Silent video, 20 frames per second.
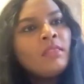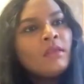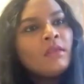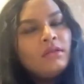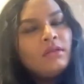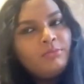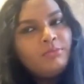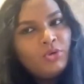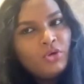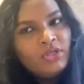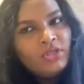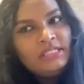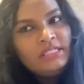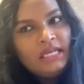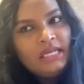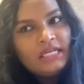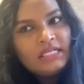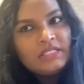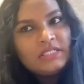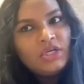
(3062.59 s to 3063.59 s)
And the point
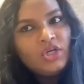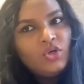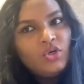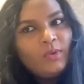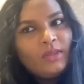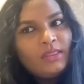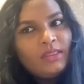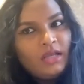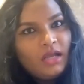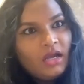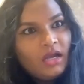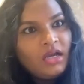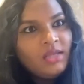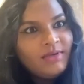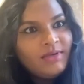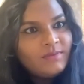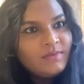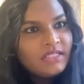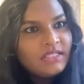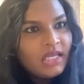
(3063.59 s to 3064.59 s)
is, when the
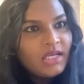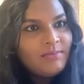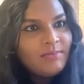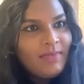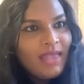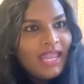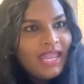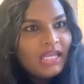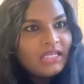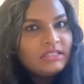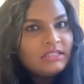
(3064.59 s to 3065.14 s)
argument was then made